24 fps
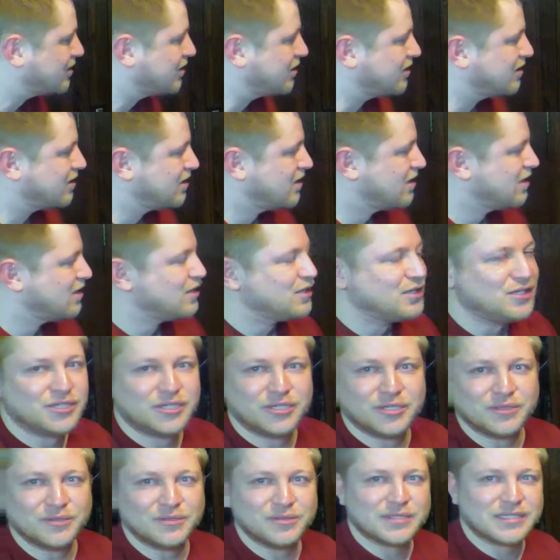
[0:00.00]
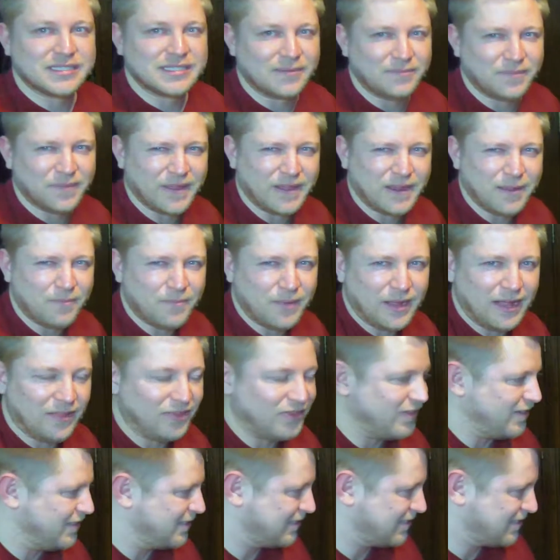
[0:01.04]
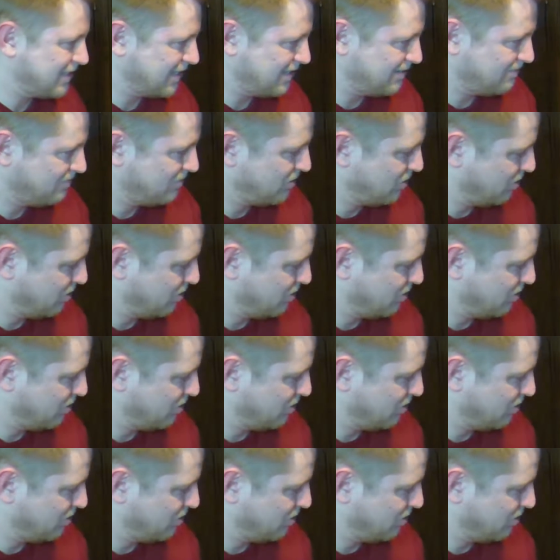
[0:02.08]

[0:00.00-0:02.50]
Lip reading: to do something about this. I'm